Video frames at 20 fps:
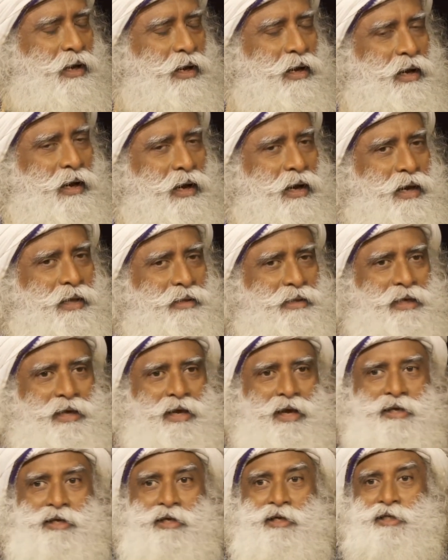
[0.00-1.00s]
I think
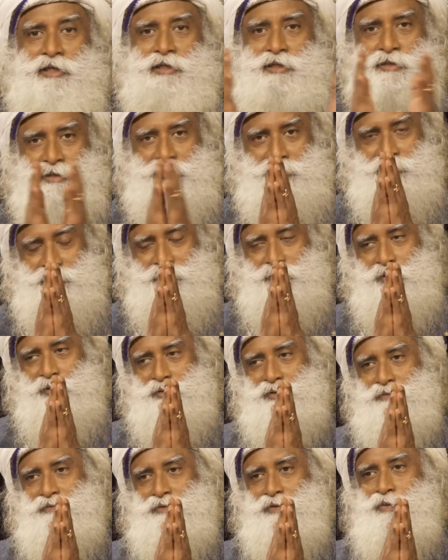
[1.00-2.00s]
at least
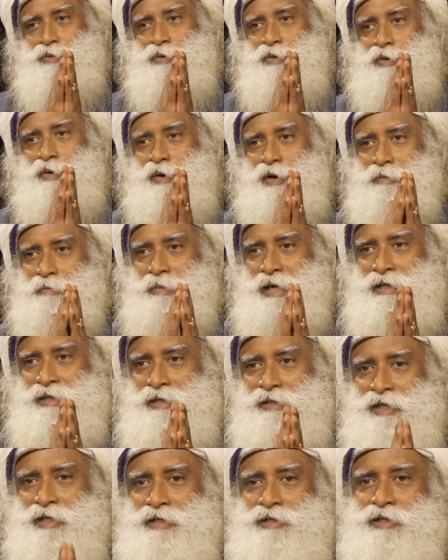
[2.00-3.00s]
those of you who are
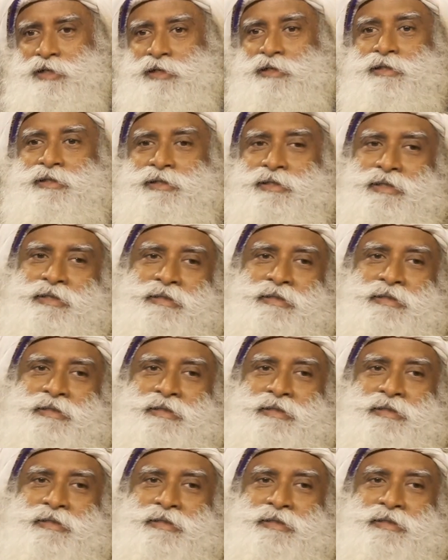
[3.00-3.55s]
meditators,